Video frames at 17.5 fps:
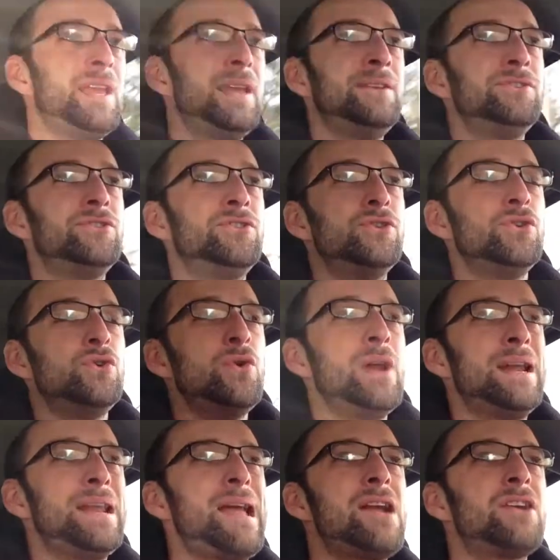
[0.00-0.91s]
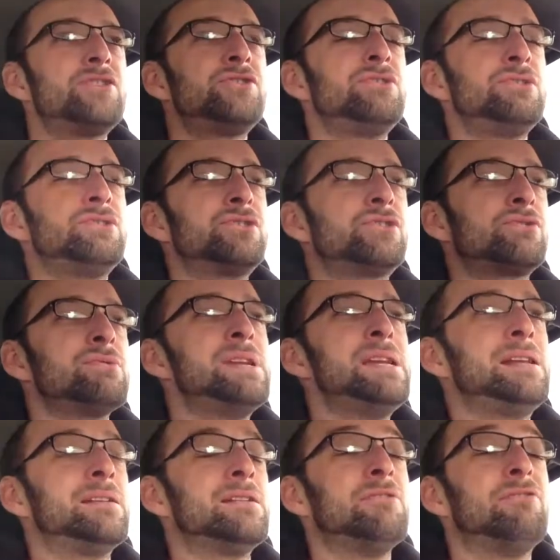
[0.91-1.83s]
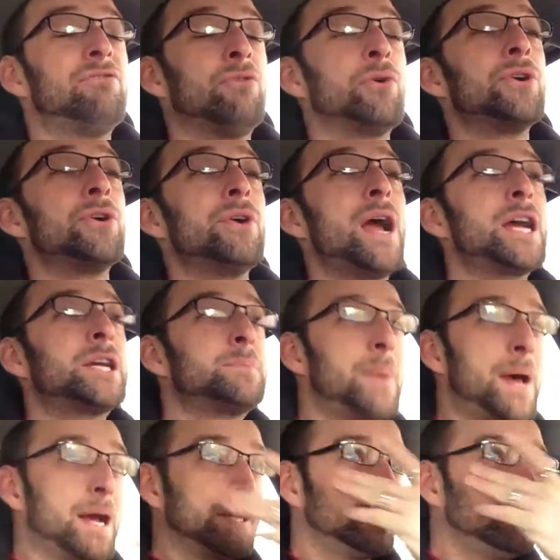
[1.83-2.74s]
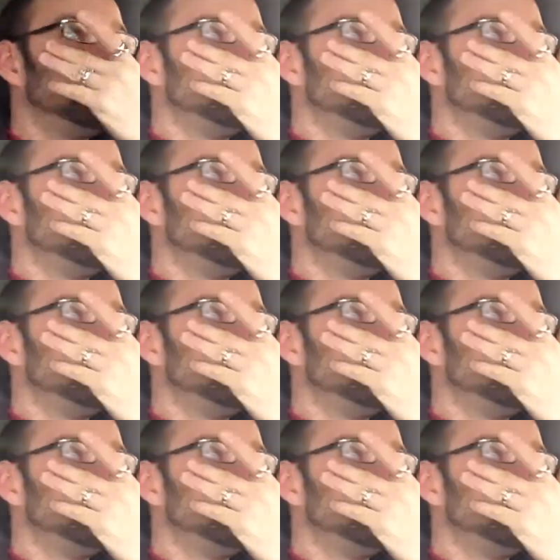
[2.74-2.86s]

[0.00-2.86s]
into an extra screen for your Xbox.